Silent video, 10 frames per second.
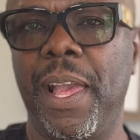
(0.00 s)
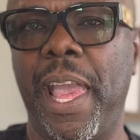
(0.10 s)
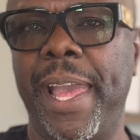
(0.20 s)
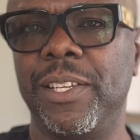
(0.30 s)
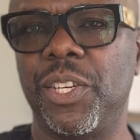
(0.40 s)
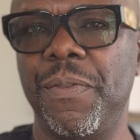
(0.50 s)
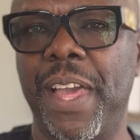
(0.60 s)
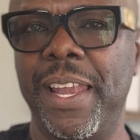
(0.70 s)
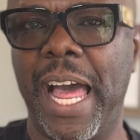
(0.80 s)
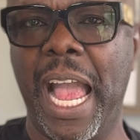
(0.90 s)
into
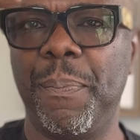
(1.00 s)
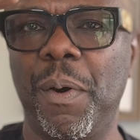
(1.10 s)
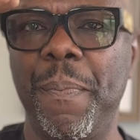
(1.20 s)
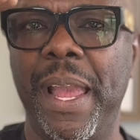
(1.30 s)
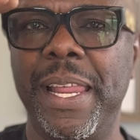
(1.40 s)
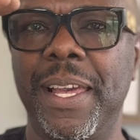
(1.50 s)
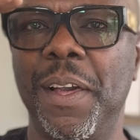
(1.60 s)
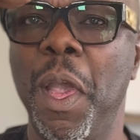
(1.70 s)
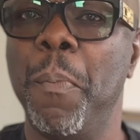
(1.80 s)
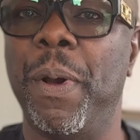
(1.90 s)
that hypomania,
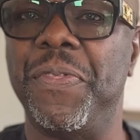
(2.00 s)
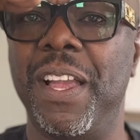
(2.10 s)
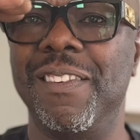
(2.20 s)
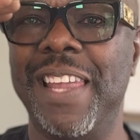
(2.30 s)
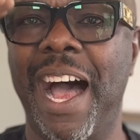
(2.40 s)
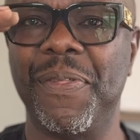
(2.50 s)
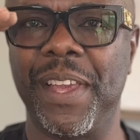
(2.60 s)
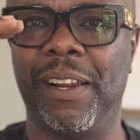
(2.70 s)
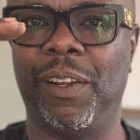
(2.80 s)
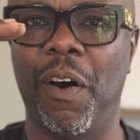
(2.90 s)
but they're not
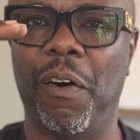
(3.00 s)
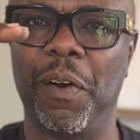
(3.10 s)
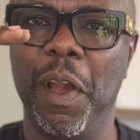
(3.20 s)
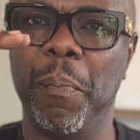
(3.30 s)
there long.